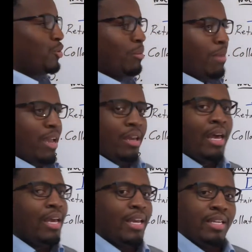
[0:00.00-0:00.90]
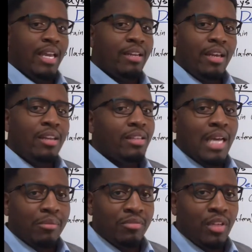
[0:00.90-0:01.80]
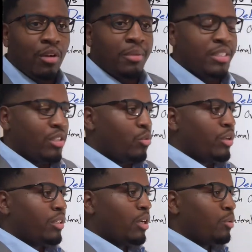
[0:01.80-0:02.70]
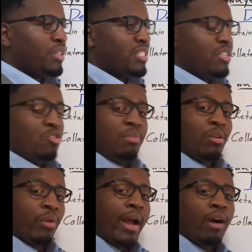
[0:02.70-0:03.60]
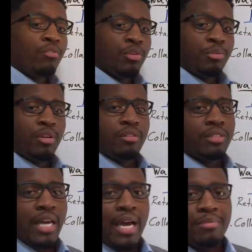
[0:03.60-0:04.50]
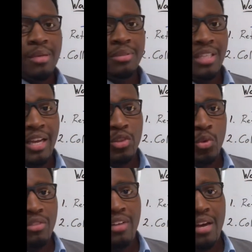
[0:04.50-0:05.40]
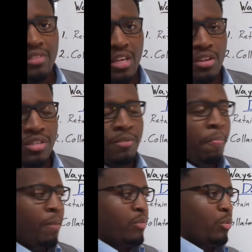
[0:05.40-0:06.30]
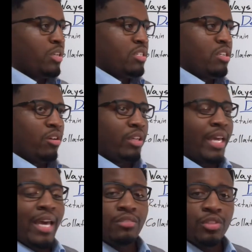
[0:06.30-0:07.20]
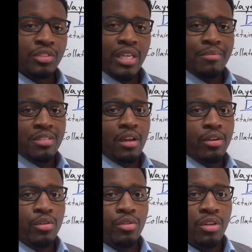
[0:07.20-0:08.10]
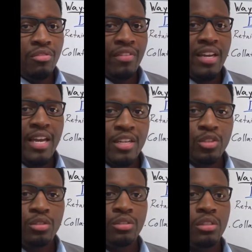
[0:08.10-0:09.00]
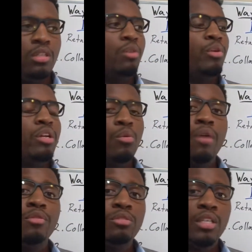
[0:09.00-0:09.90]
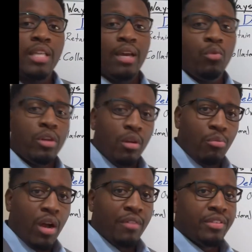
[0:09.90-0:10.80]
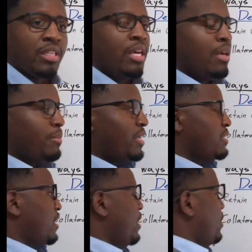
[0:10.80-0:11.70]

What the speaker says: to a bank and get any type of loan because they're going to want to see that you've been around for a period of time, typically like 3 to 5 years. They want to see your cash flow statements, all your different financials. You know, what are your revenues looking like? What are your profits? Because